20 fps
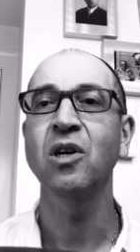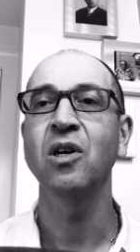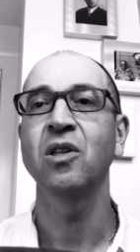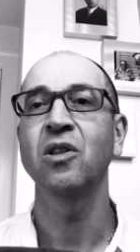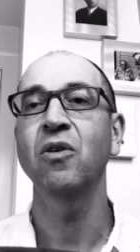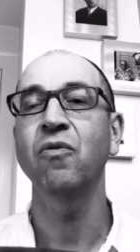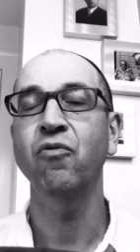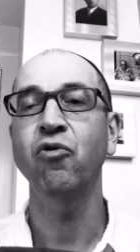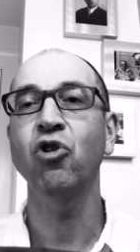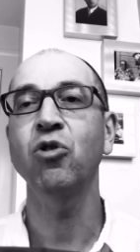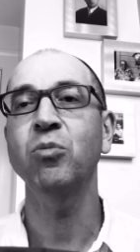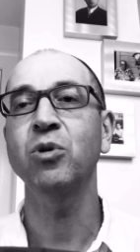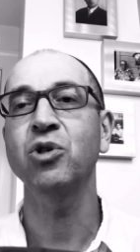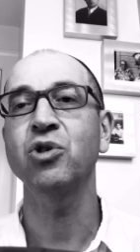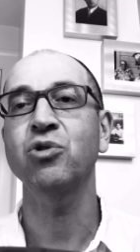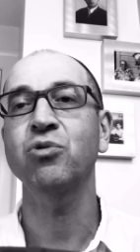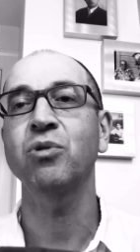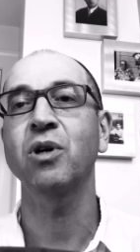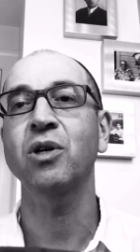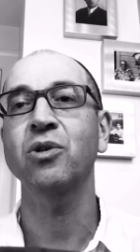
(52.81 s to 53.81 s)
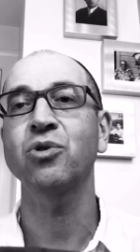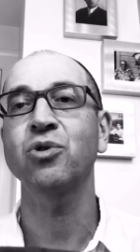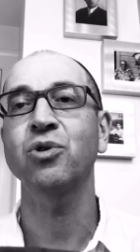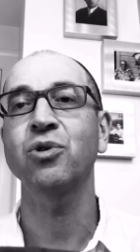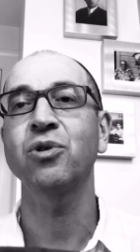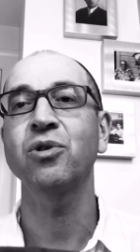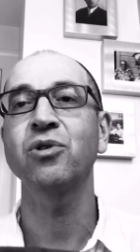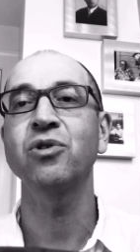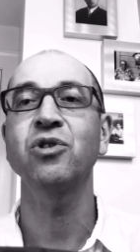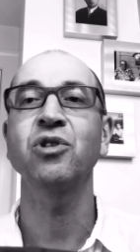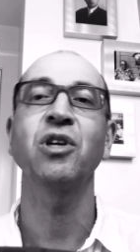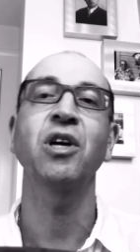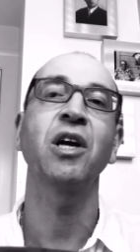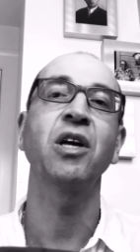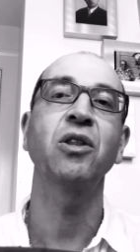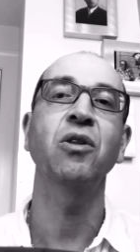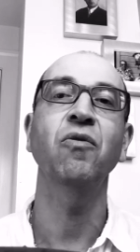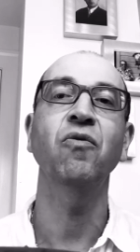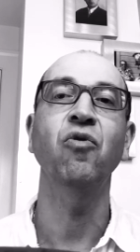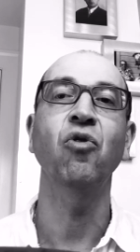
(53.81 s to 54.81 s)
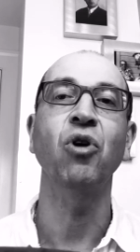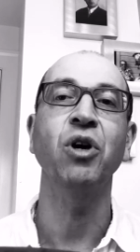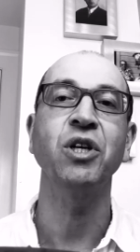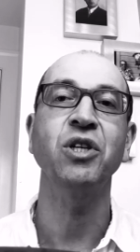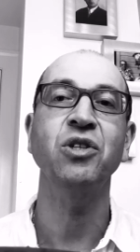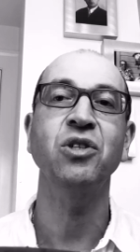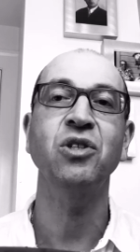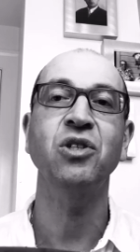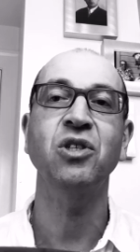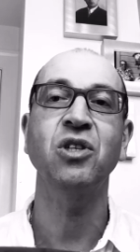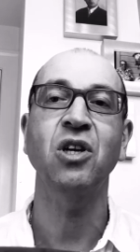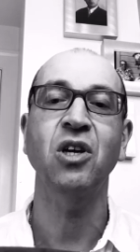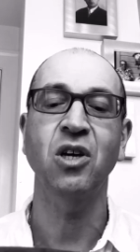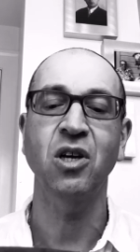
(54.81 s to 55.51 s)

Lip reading: the formal structures, and the voice.